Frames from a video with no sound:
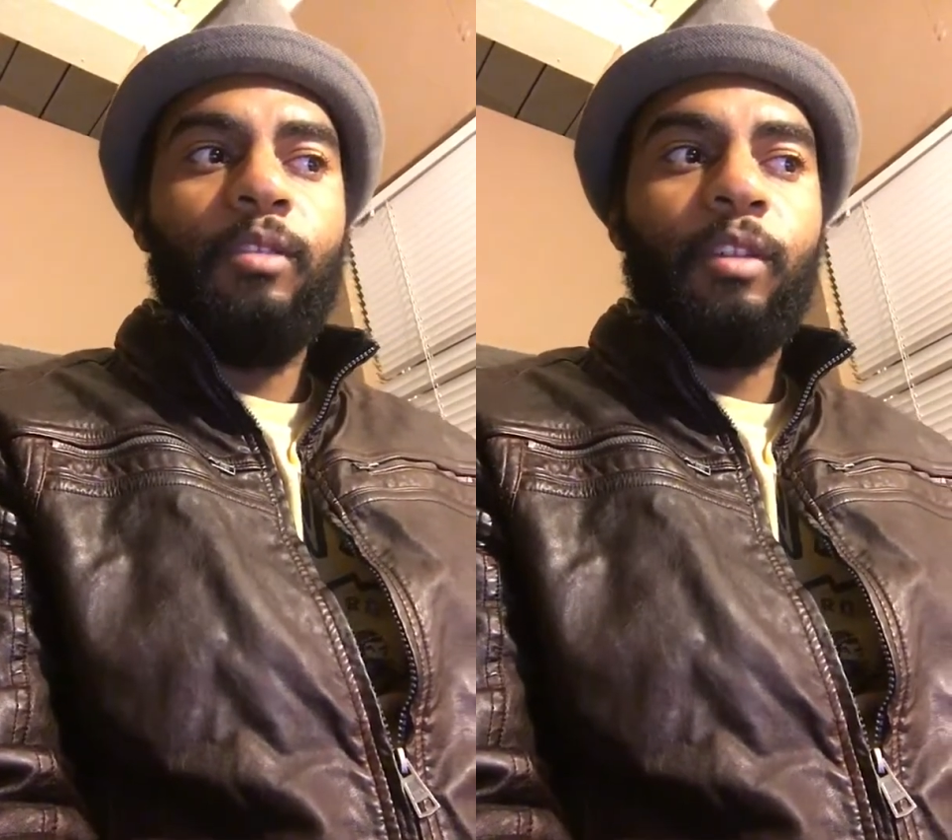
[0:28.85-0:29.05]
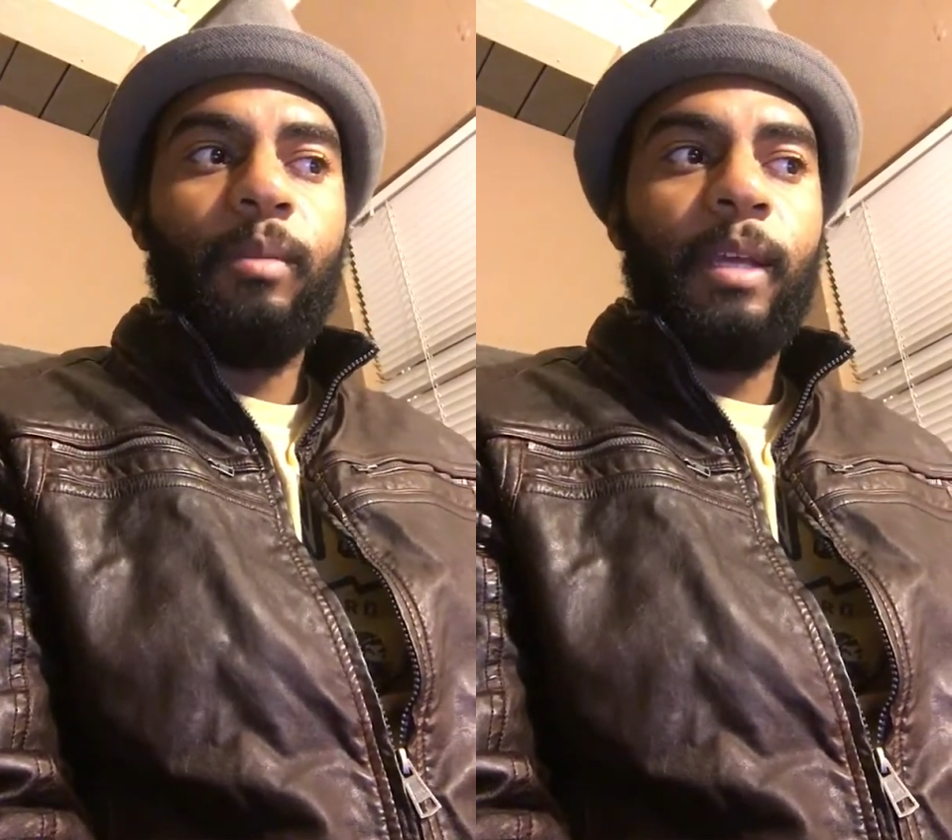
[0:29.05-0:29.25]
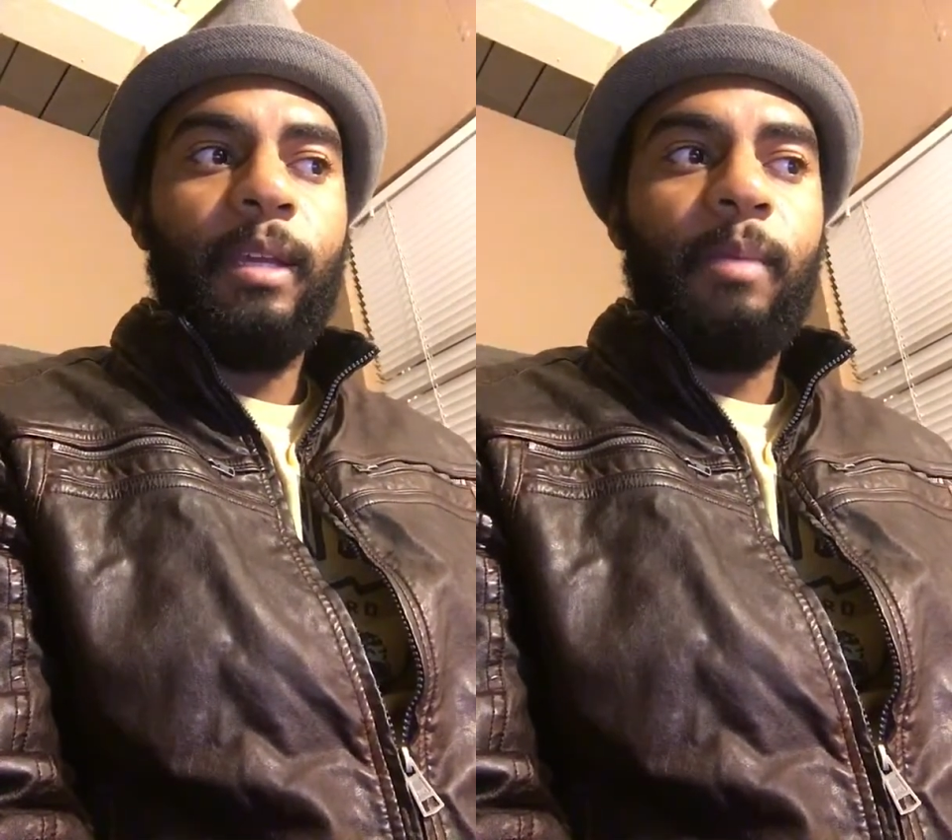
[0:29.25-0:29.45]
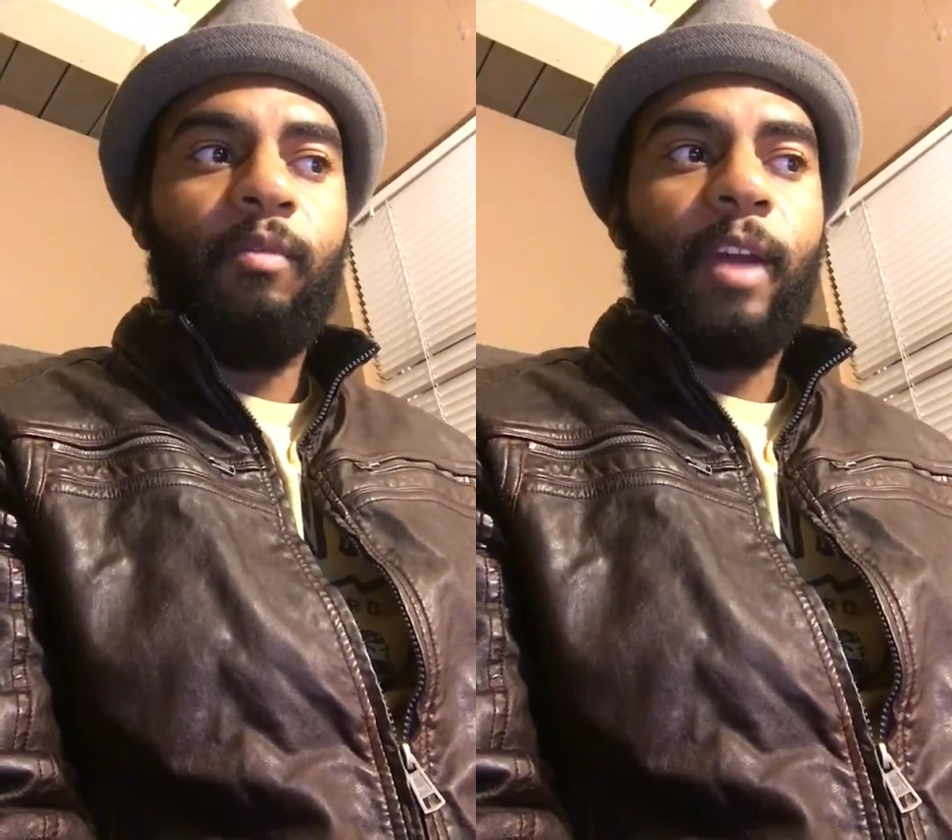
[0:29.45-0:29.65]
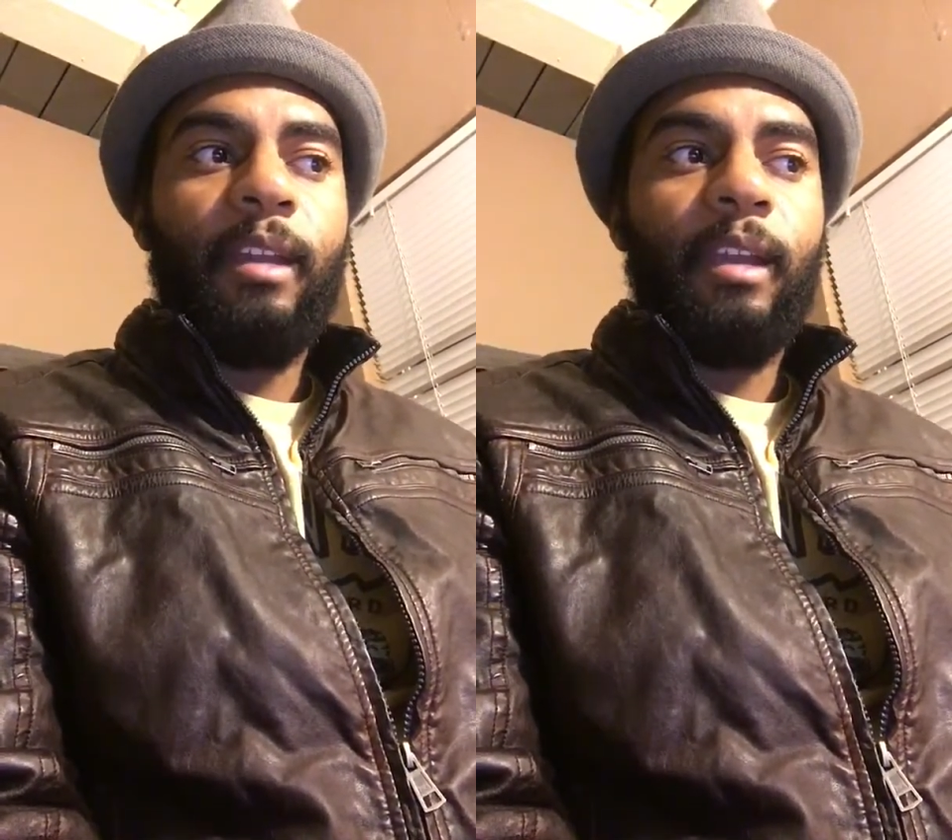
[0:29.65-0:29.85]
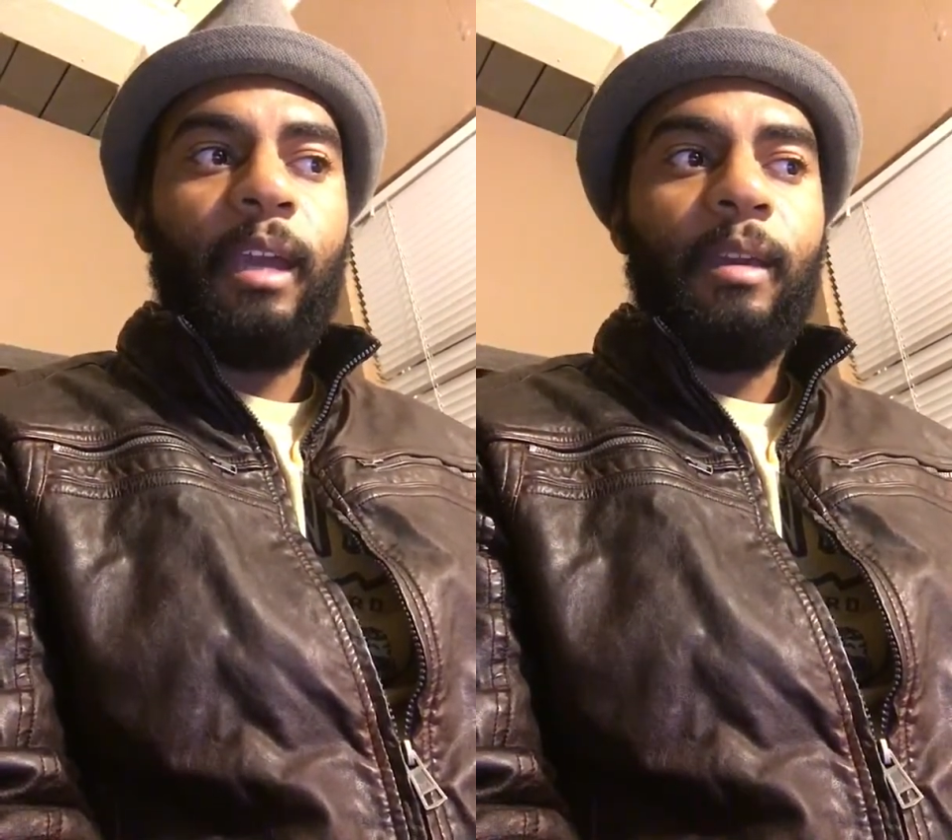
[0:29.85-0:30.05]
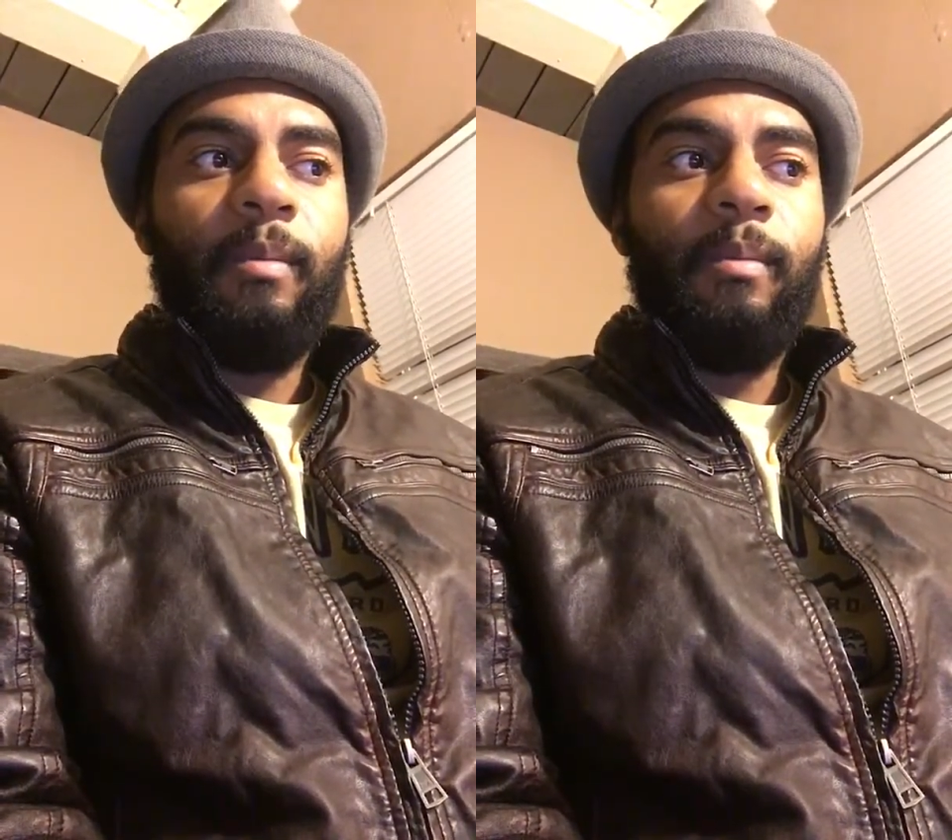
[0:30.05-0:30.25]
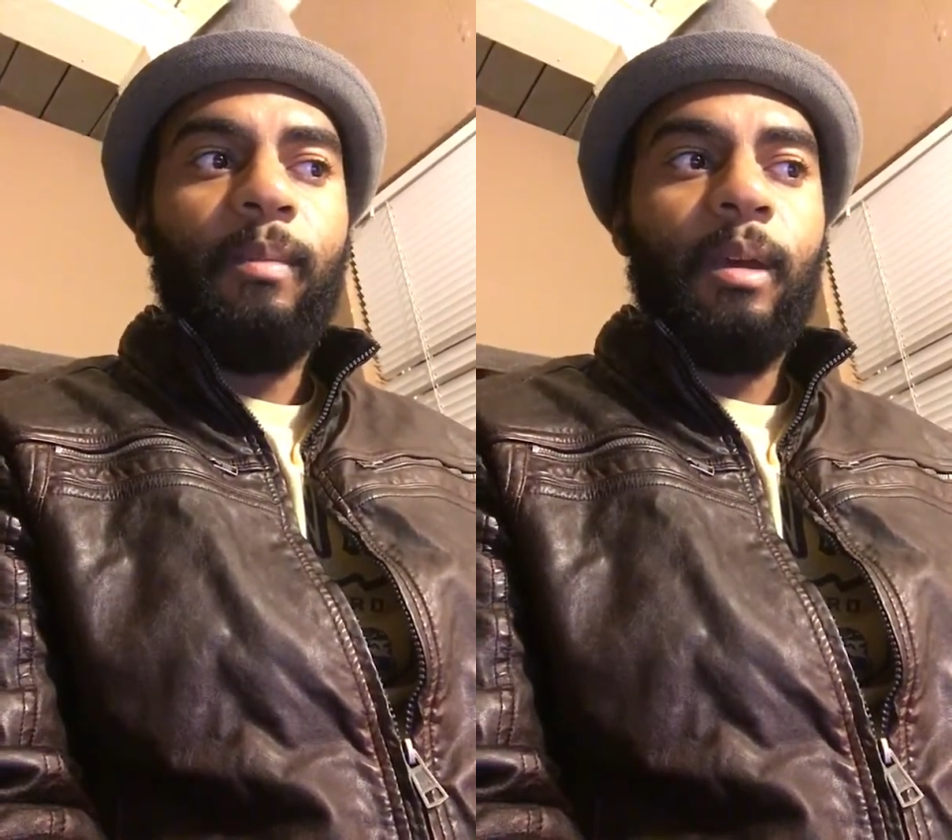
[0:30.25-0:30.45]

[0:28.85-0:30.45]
gentleman named Radigan,